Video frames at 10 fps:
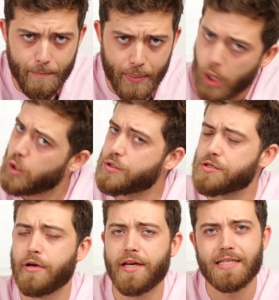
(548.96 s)

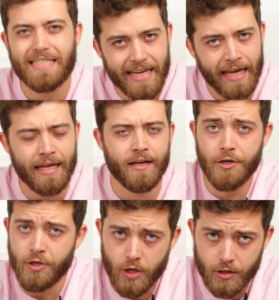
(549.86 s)
Post-credit scene.
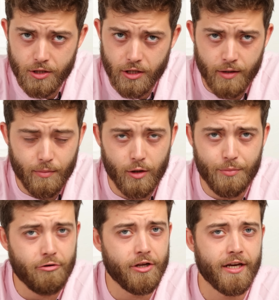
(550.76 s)
Not a
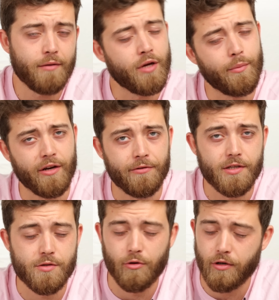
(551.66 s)
blooper yet, maybe after
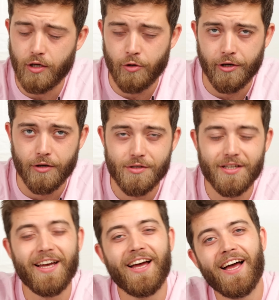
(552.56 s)
this one, who
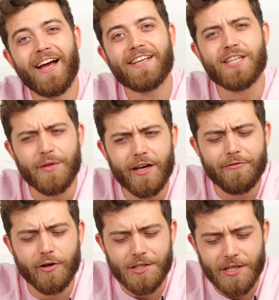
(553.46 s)
knows. Something I
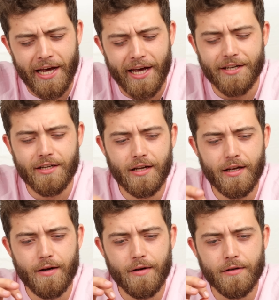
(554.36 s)
forgot to add,
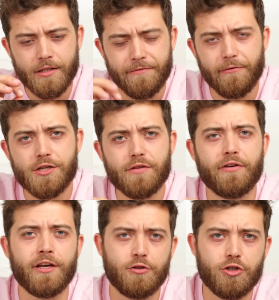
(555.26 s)

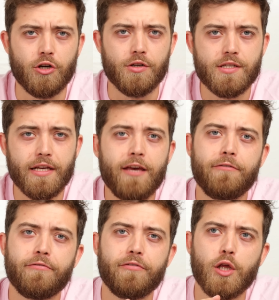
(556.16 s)
diversifying your shots.
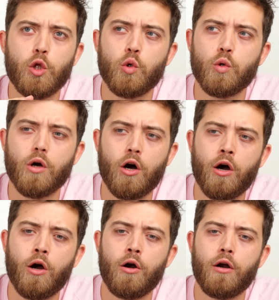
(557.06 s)
If you
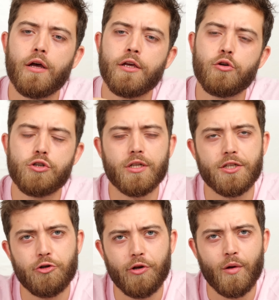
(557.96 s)
are usually
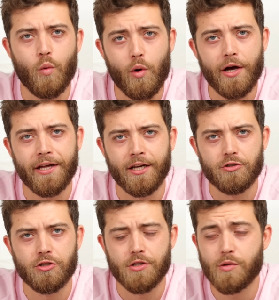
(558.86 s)
shooting wide-angle
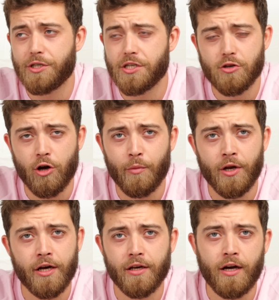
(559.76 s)
shots, which is
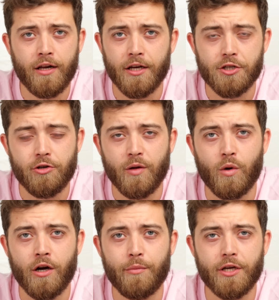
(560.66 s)
common, I like shooting
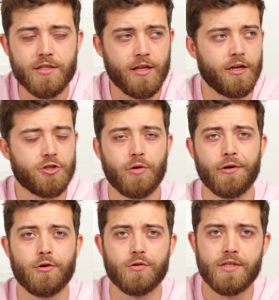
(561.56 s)
wide because I like
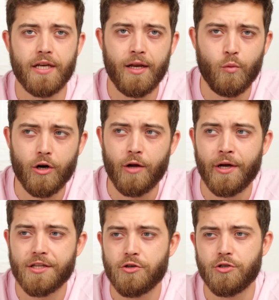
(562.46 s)
showing a whole scene. Where I'm
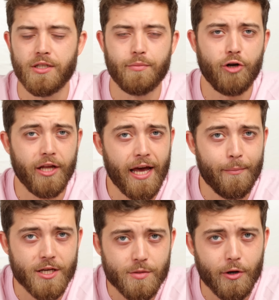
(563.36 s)
at's usually a pretty
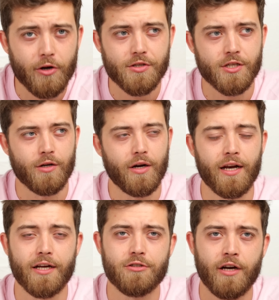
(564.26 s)
epic spot, so I
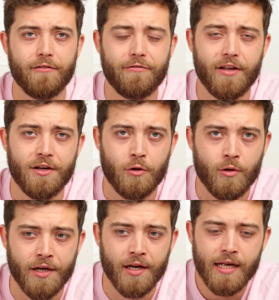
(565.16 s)
like trying to fit it
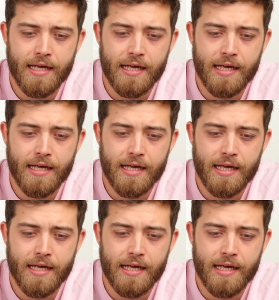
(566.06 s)
all in.